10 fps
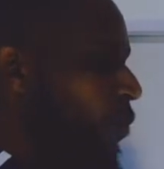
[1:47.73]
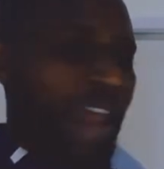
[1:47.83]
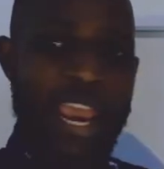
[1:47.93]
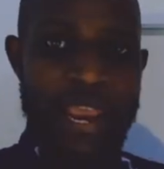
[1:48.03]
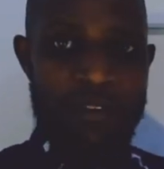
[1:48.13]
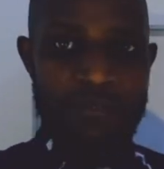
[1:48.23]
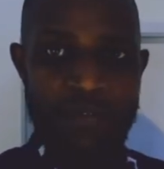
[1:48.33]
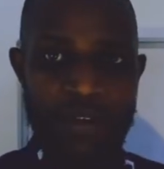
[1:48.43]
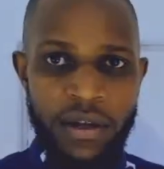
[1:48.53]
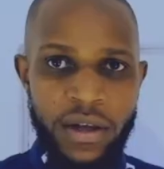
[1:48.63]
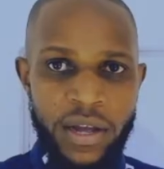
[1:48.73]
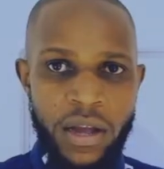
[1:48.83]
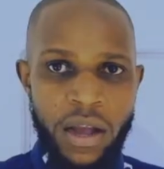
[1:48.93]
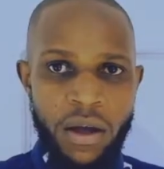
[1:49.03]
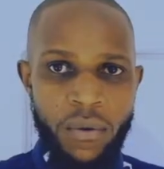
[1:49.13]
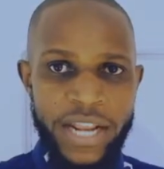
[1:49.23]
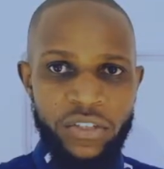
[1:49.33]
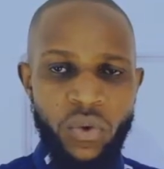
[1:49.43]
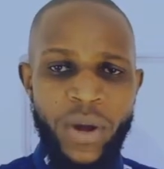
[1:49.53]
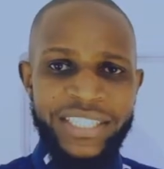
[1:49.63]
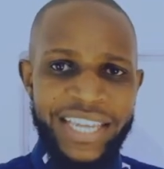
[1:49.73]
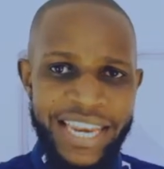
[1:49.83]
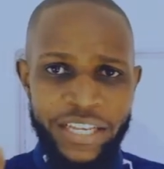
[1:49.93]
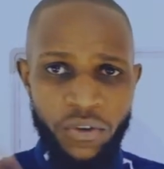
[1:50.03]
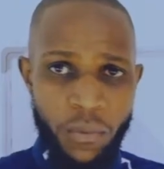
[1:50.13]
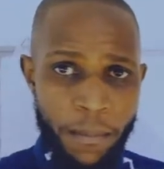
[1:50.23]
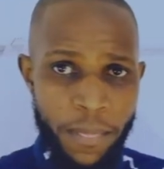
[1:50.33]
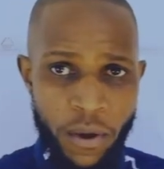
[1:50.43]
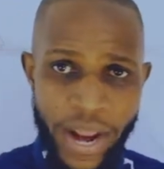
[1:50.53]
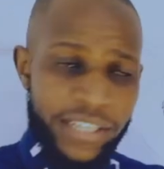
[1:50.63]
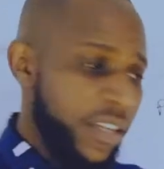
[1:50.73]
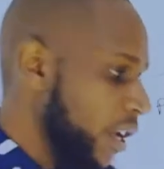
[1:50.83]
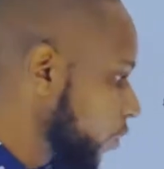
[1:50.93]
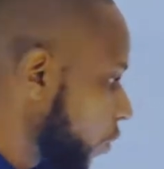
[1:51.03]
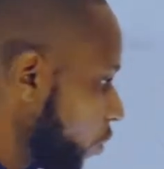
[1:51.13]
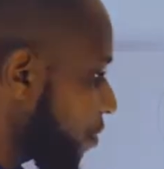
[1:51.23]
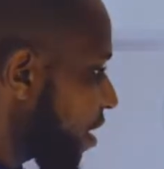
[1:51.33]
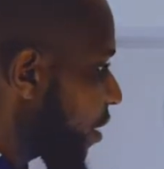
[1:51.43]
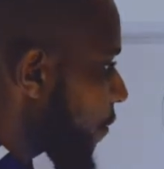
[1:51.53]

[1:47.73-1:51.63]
do they have, right? So what can I do, right? So you think